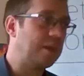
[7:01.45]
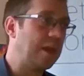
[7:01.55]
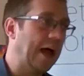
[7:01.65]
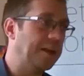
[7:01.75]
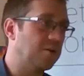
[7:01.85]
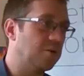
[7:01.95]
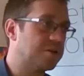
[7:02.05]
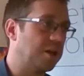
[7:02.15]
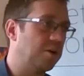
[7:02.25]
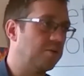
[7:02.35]
And
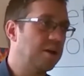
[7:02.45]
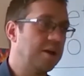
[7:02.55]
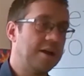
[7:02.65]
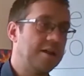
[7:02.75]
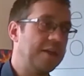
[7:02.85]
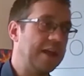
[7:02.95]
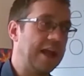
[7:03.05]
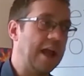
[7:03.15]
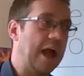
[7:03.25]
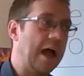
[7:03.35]
also
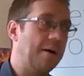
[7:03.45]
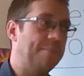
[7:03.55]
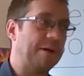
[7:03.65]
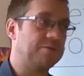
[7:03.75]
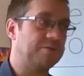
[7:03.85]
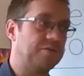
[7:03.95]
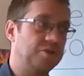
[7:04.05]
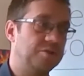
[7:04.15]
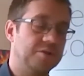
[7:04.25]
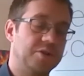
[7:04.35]
the amount of
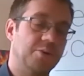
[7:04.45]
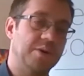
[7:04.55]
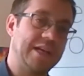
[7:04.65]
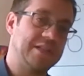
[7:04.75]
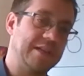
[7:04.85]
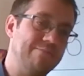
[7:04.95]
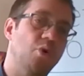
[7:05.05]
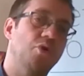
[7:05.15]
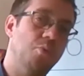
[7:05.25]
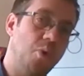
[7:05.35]
students who were testing
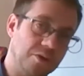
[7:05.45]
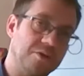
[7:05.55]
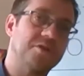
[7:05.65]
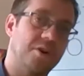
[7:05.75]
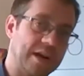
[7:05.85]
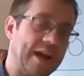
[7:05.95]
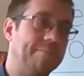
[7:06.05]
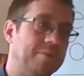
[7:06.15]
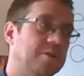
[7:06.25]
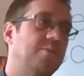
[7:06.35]
more than once on
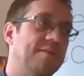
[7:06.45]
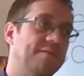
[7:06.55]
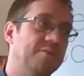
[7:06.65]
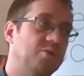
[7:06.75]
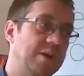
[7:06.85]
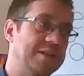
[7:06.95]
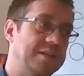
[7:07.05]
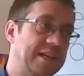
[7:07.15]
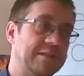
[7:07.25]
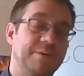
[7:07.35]
campus went from
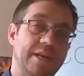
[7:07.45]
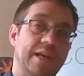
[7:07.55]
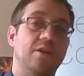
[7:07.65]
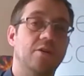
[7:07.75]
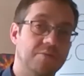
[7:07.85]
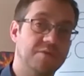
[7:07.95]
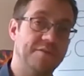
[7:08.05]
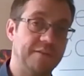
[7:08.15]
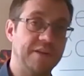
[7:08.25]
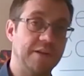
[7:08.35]
26% up to
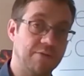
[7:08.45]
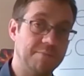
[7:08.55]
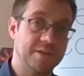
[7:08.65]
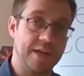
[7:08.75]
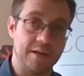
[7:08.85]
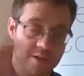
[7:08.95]
53%.